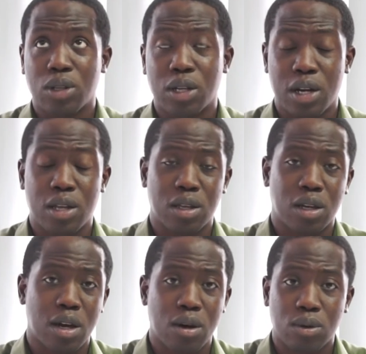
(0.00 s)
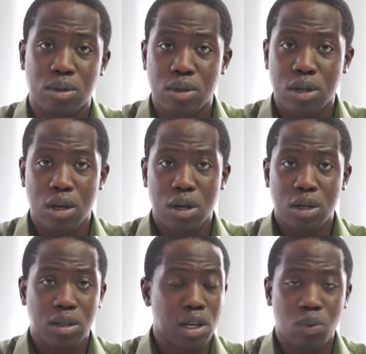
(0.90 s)
than anything else,
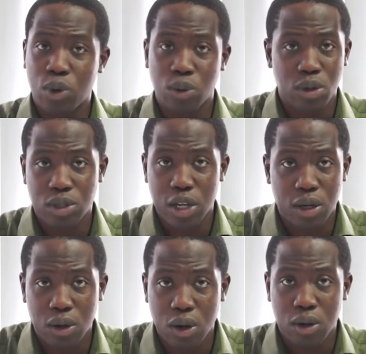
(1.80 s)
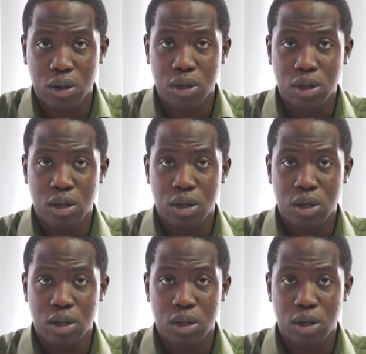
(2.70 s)
then it will not take long.